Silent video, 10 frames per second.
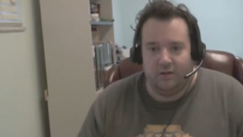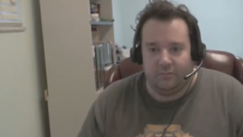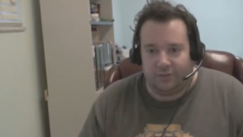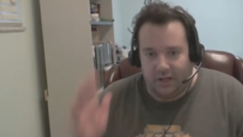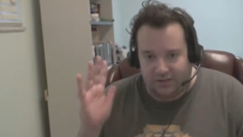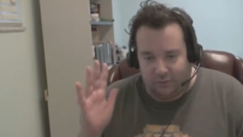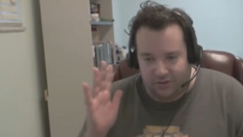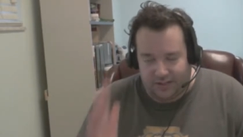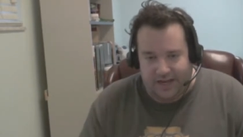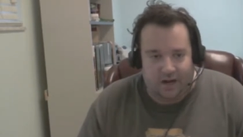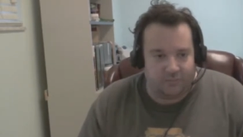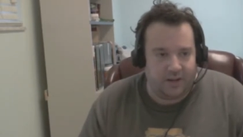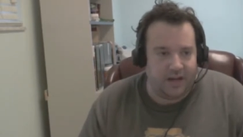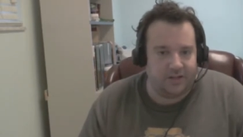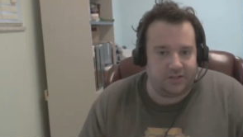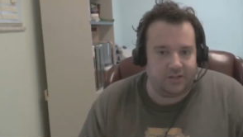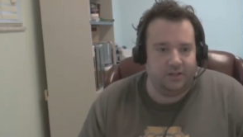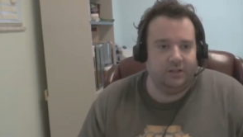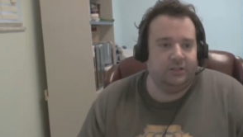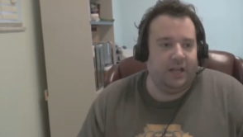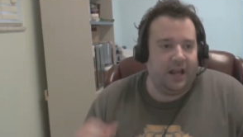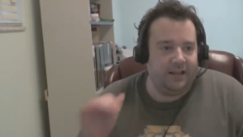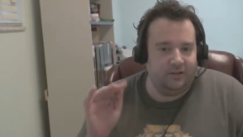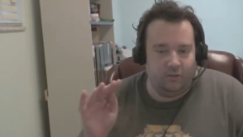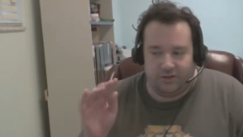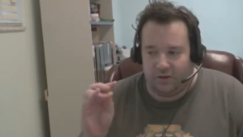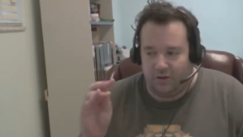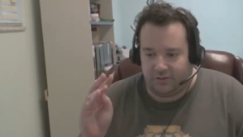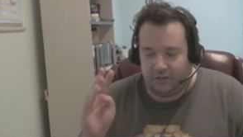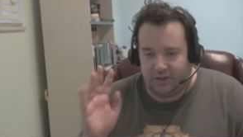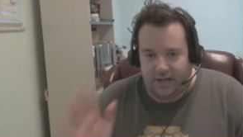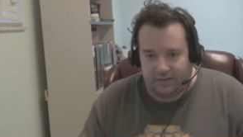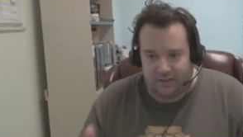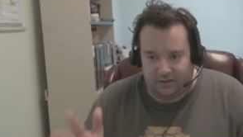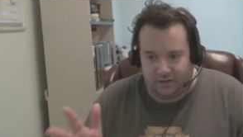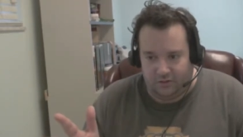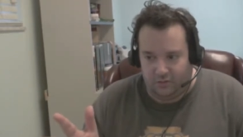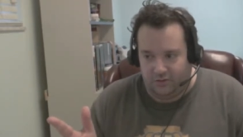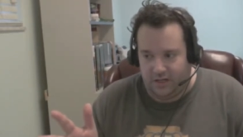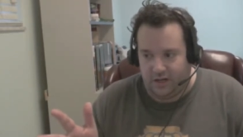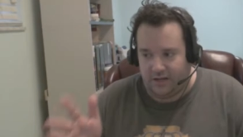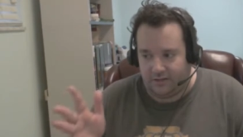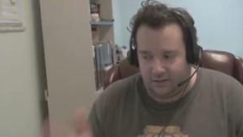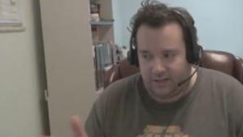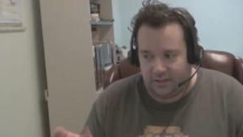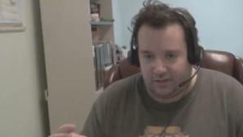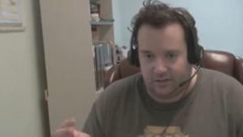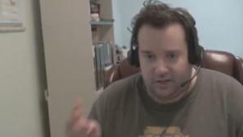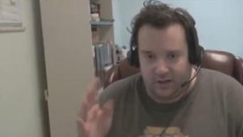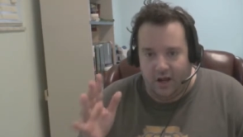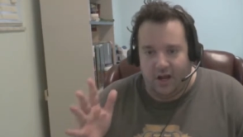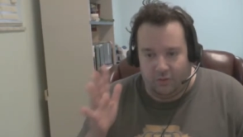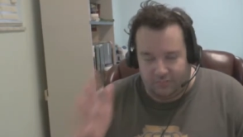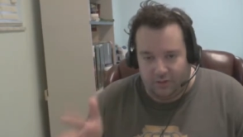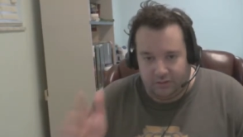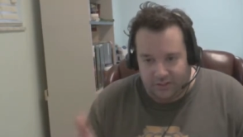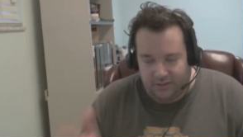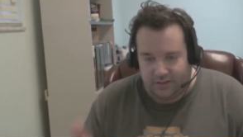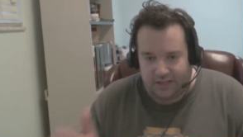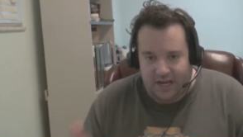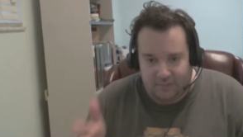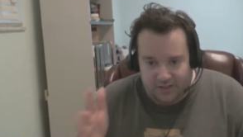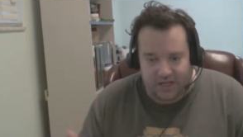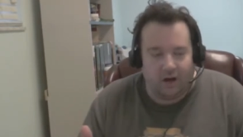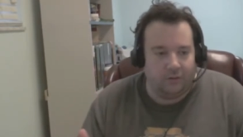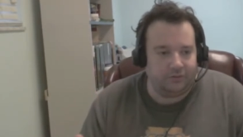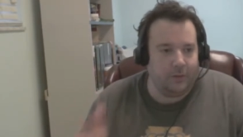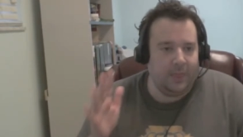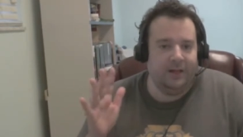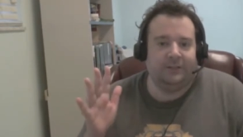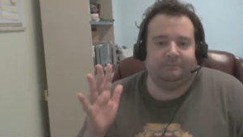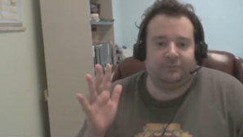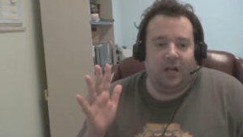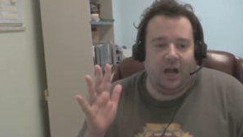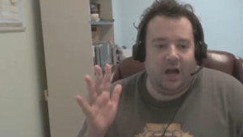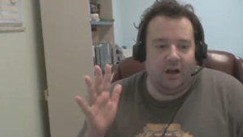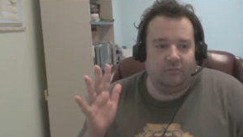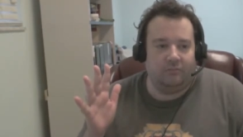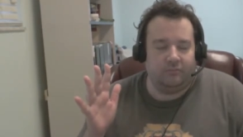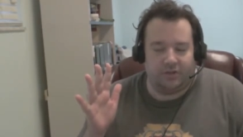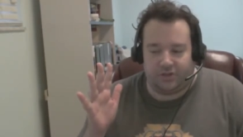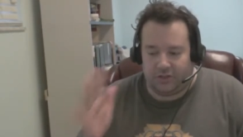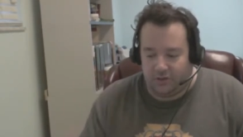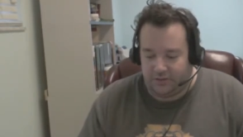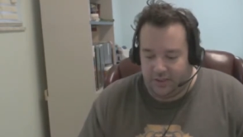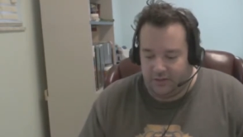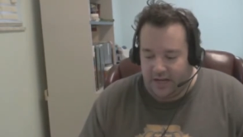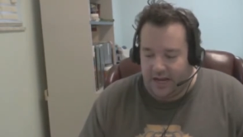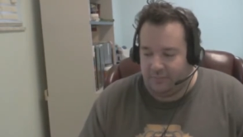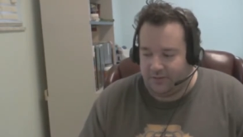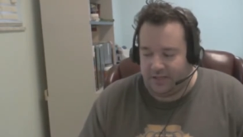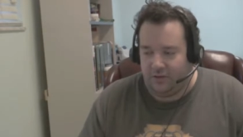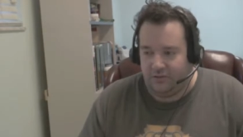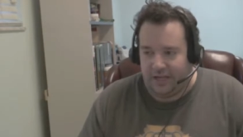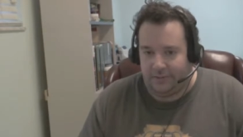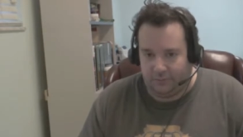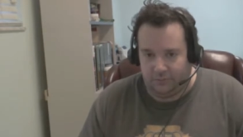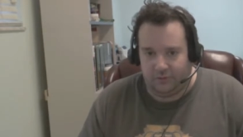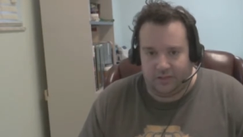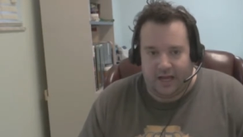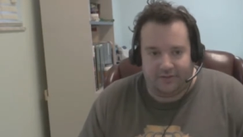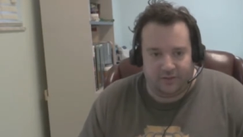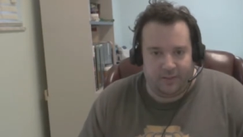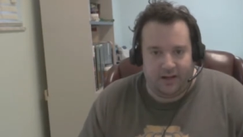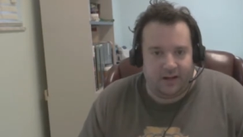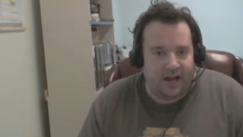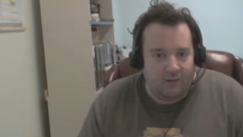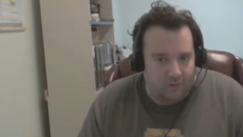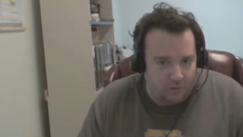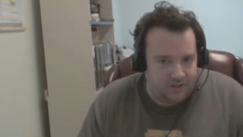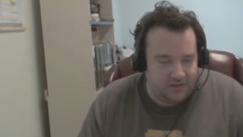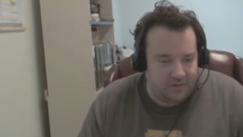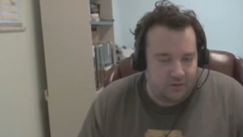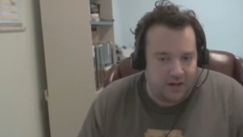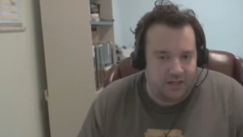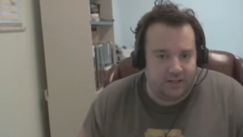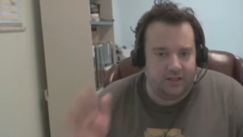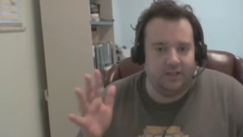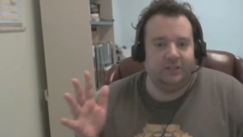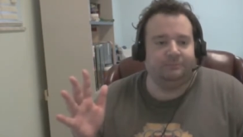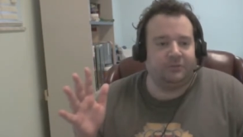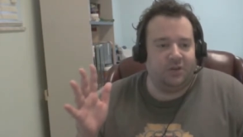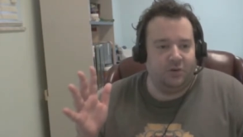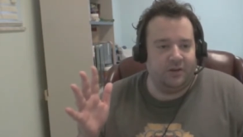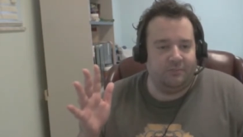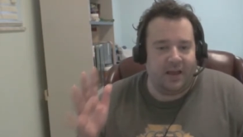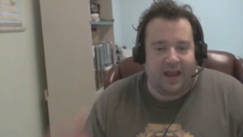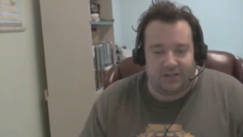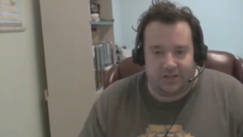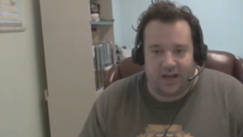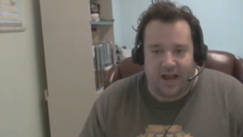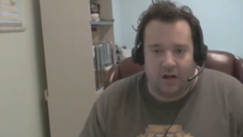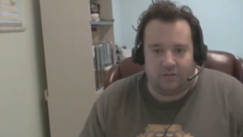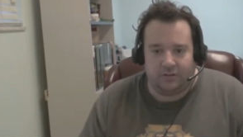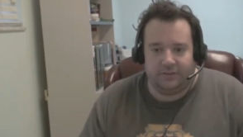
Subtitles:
Plus, it was account-based, and it was also connected to the installation. It was built into the game itself. Certain games that use Games to Windows Live, depending on how it was integrated, you can patch it out.